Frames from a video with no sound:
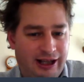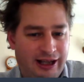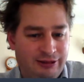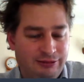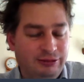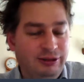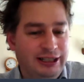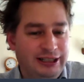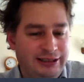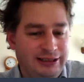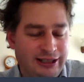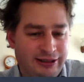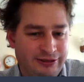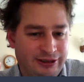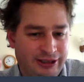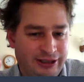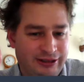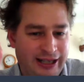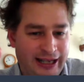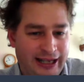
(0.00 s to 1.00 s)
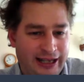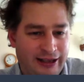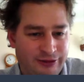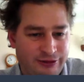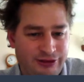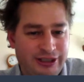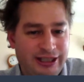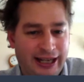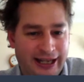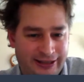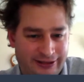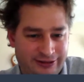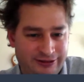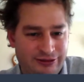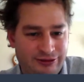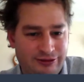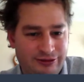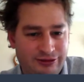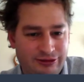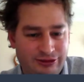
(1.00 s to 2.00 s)
I really don't know how she
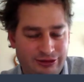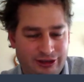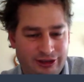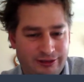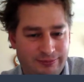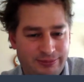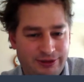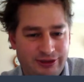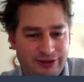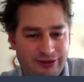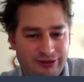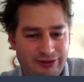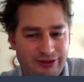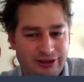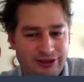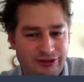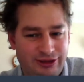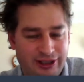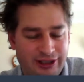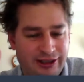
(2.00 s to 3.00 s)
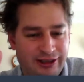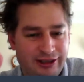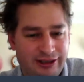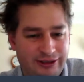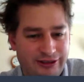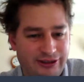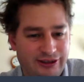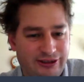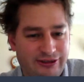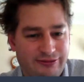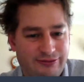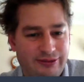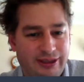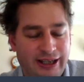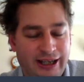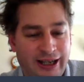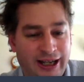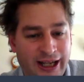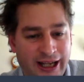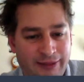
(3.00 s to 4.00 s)
hasn't topped the charts.
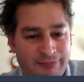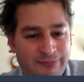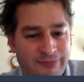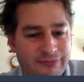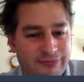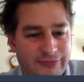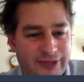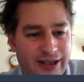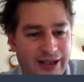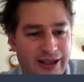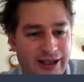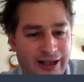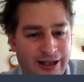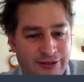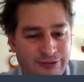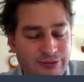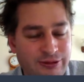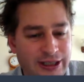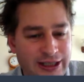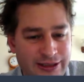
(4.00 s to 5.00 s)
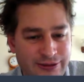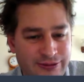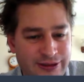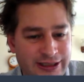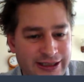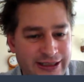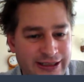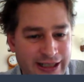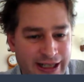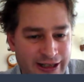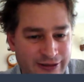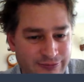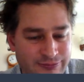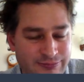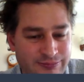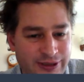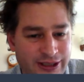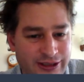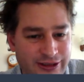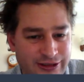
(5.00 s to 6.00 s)
Um, I really, really
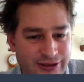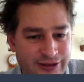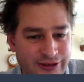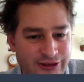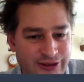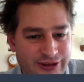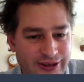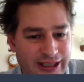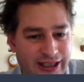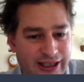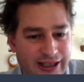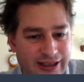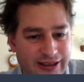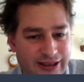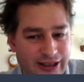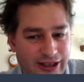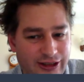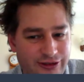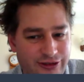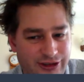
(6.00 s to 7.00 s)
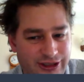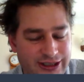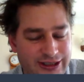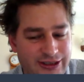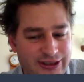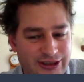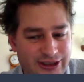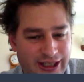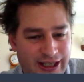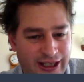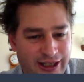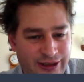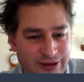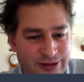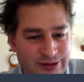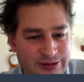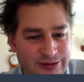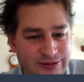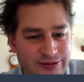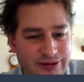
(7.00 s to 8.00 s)
don't because she's
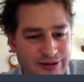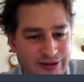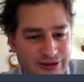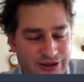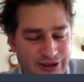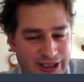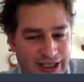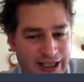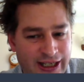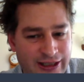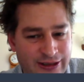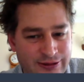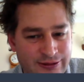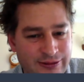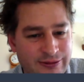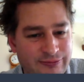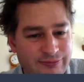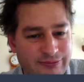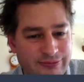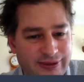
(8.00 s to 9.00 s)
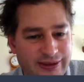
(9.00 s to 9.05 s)
so, so